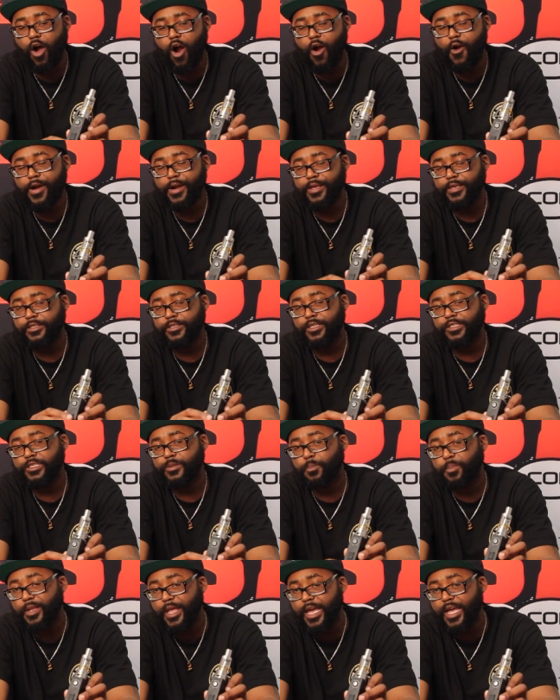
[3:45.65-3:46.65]
already
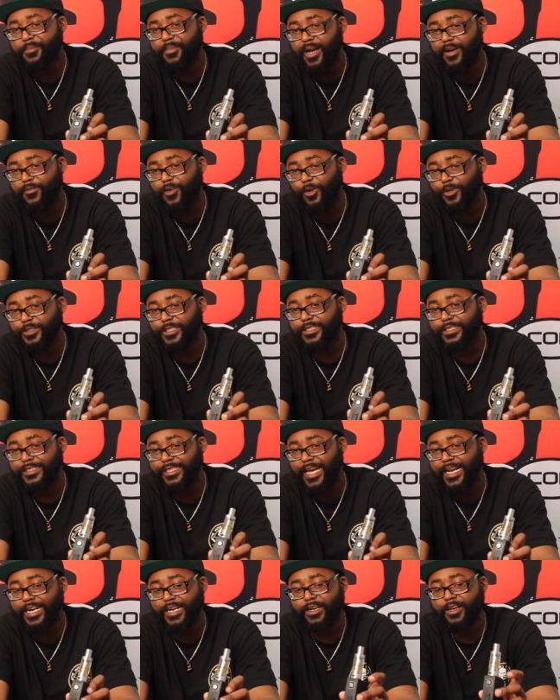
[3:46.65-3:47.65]
display my voltage
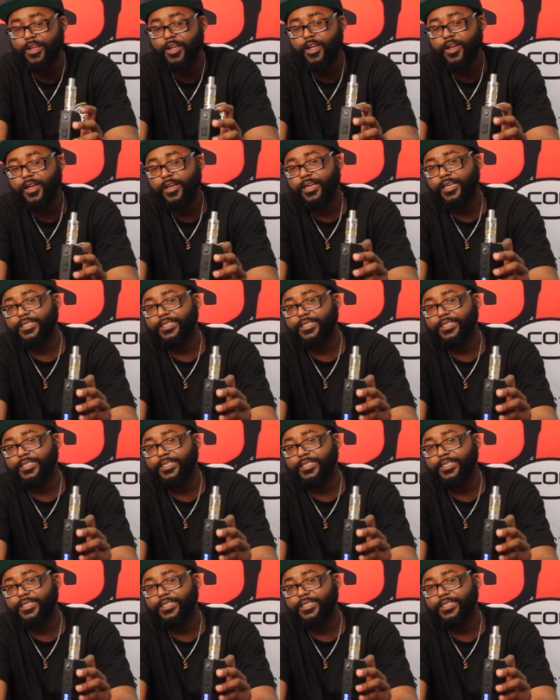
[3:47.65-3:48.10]
setting